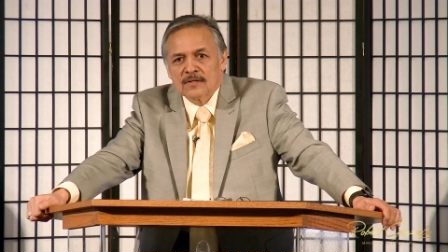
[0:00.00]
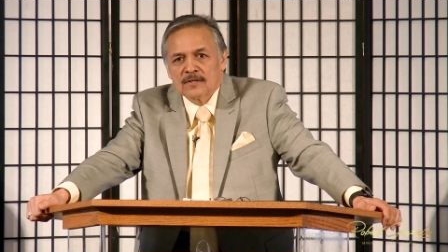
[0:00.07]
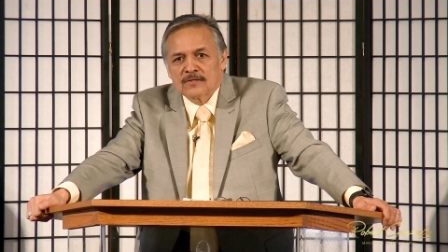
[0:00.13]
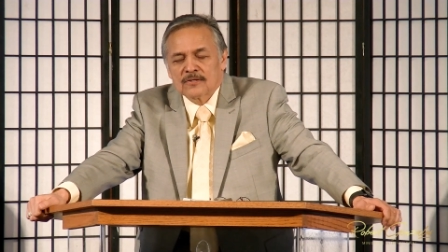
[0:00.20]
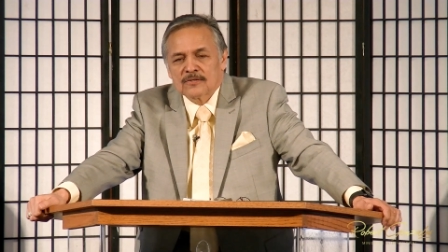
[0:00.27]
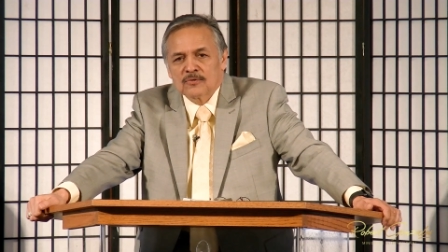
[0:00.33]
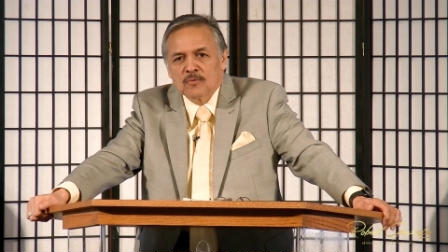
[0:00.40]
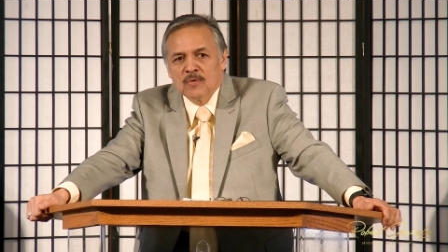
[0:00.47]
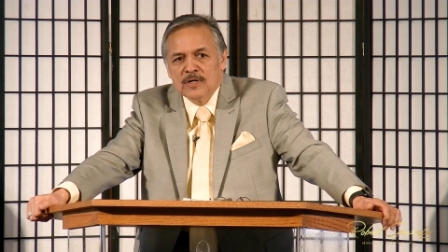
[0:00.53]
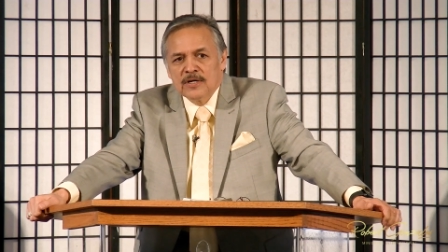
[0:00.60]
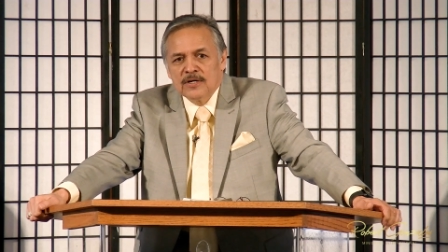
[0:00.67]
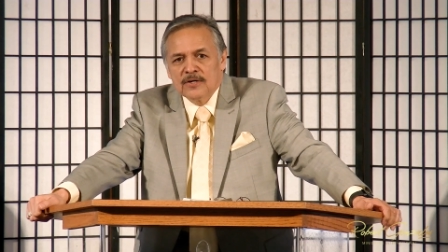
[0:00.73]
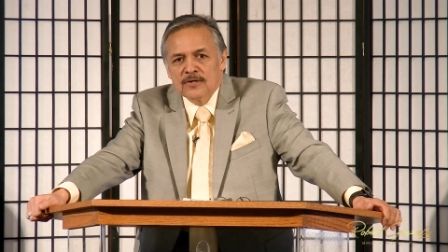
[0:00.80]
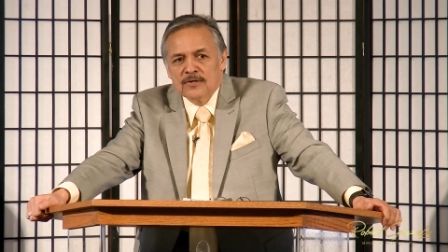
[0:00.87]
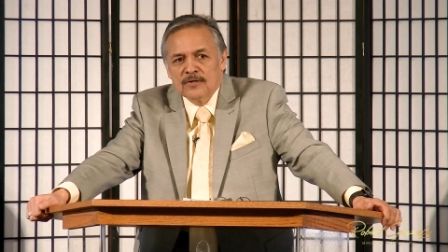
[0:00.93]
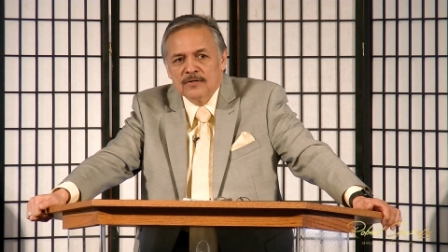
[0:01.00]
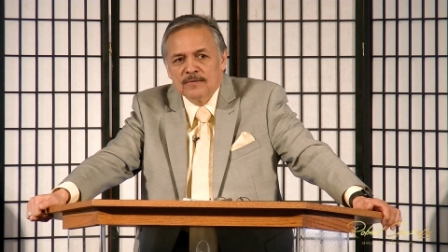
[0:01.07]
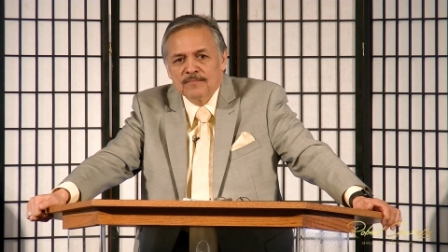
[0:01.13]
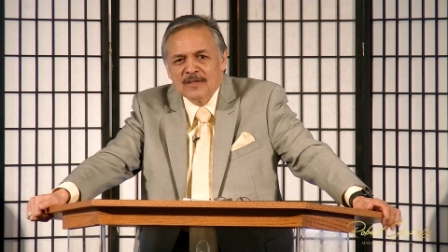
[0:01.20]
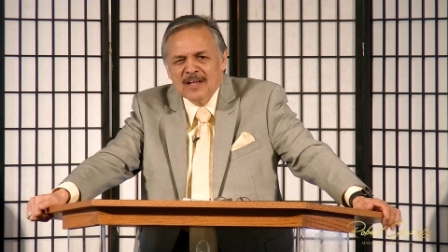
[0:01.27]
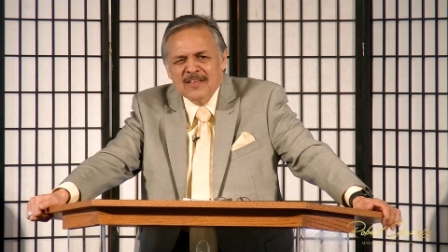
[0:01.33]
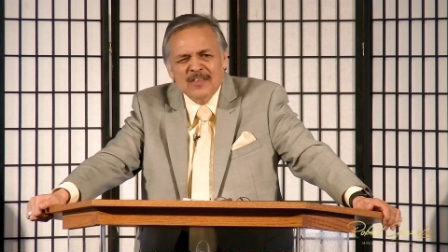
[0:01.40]
This is weird.
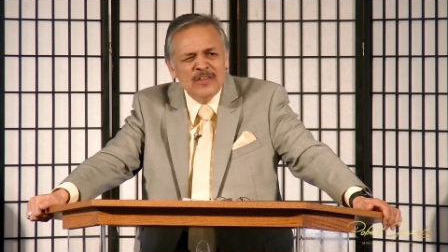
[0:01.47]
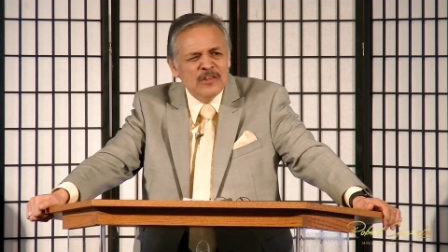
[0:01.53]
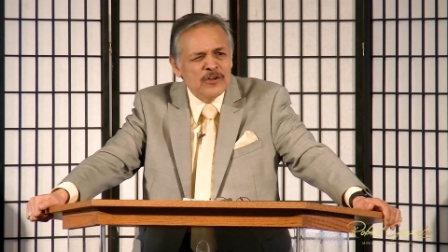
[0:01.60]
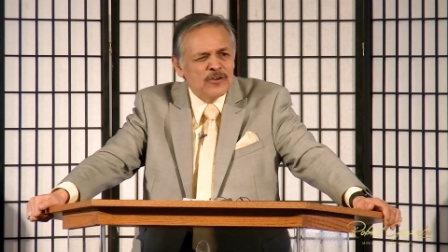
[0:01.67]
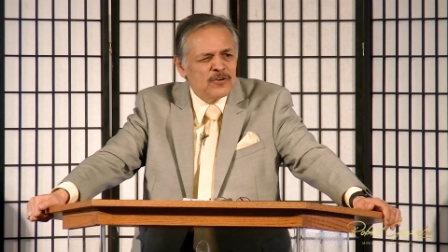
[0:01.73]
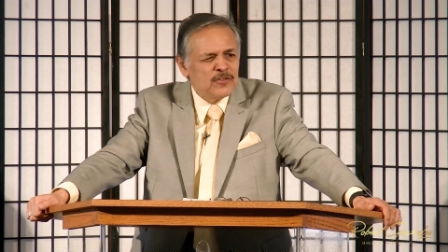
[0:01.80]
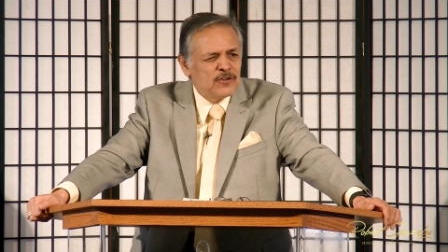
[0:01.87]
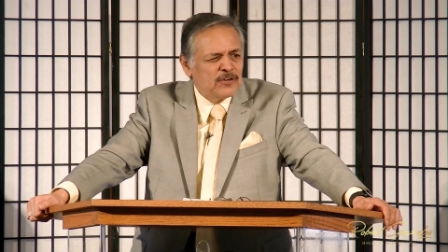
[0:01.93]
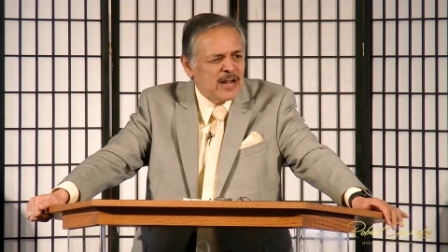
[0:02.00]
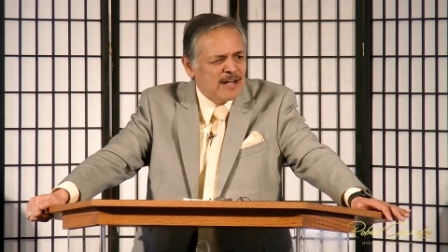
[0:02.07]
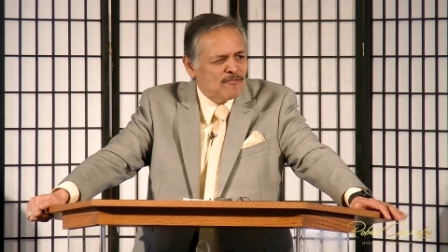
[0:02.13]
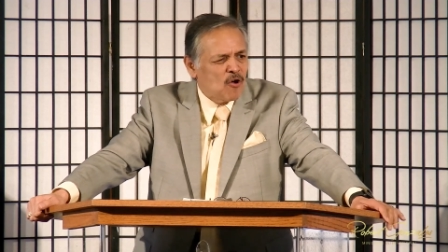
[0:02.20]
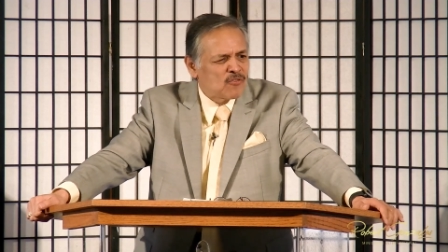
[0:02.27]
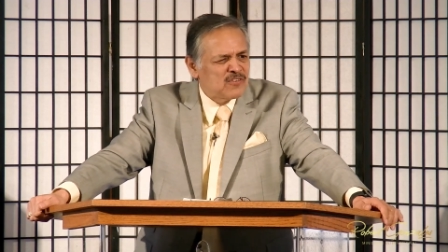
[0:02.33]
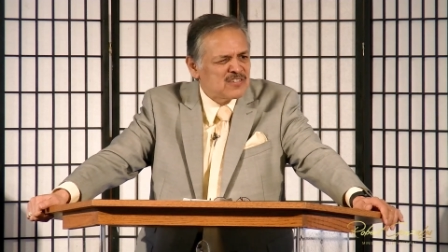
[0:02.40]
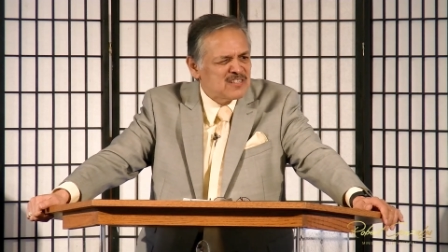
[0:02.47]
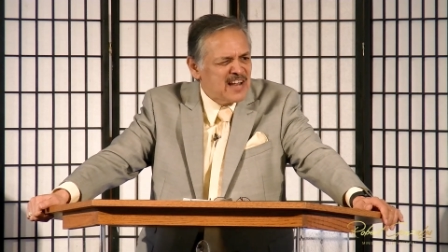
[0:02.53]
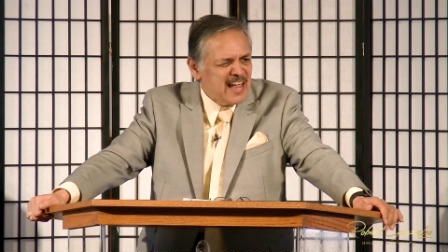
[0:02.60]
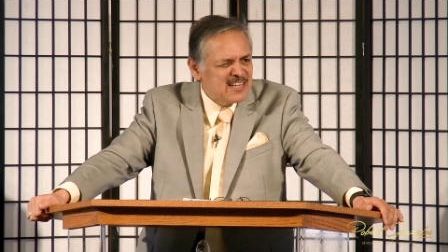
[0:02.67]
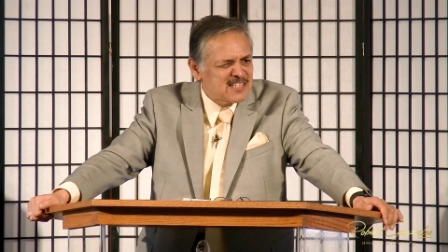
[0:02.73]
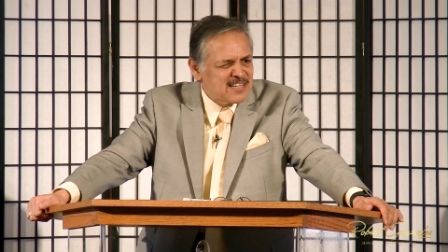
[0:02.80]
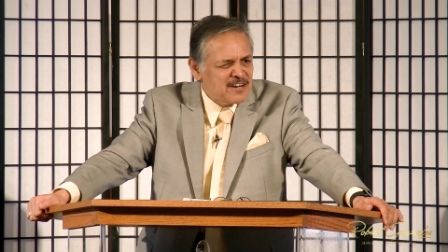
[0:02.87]
And then you're going to have all these
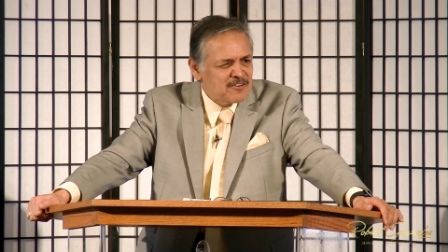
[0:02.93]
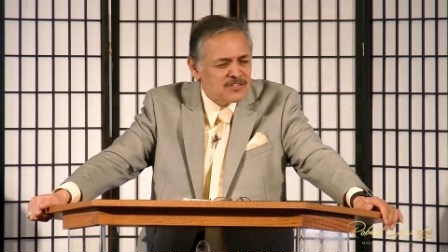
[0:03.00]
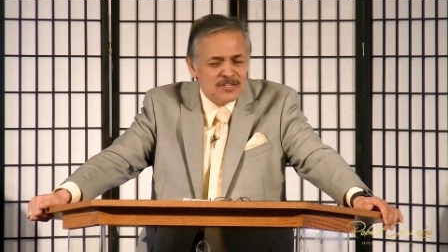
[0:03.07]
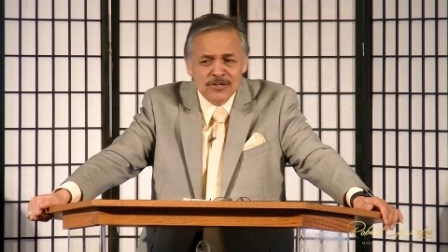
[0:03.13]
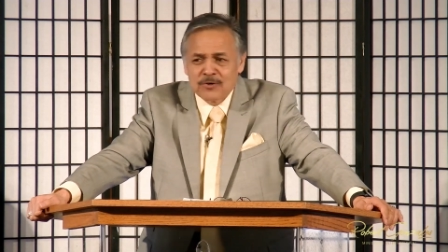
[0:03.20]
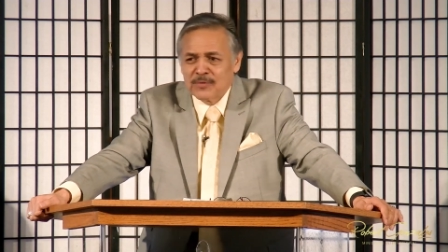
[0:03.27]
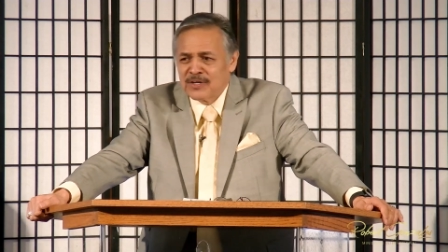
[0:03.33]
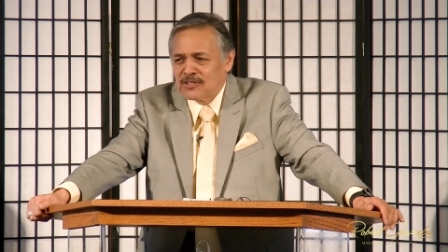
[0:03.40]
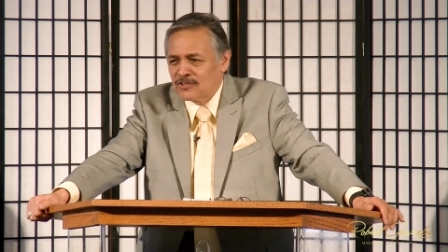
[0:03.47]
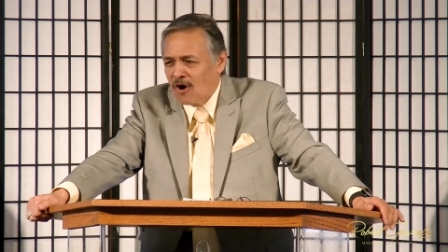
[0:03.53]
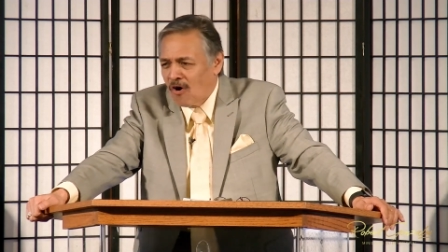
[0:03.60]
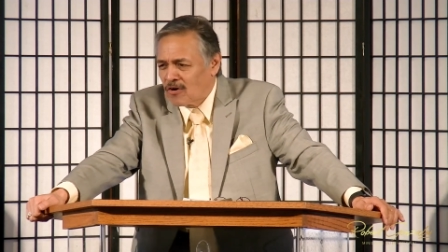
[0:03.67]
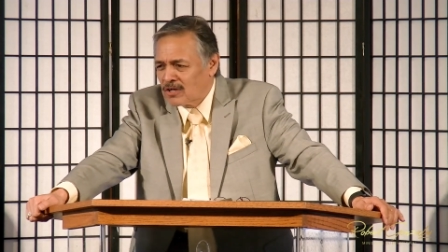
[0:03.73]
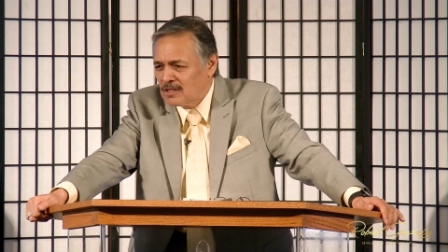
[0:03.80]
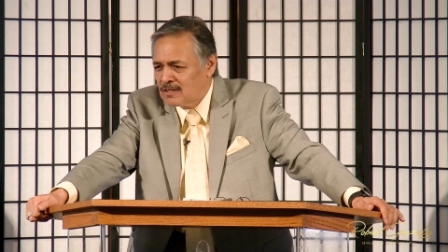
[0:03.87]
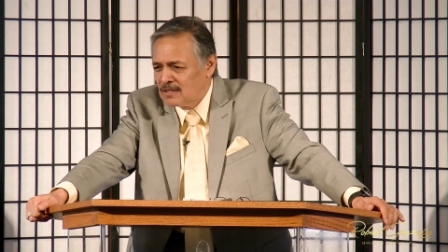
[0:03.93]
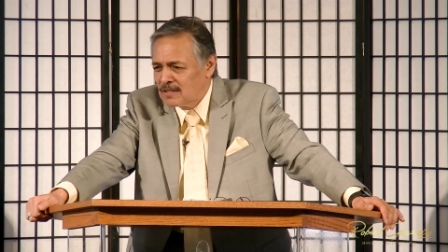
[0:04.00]
naysayers that are already talking.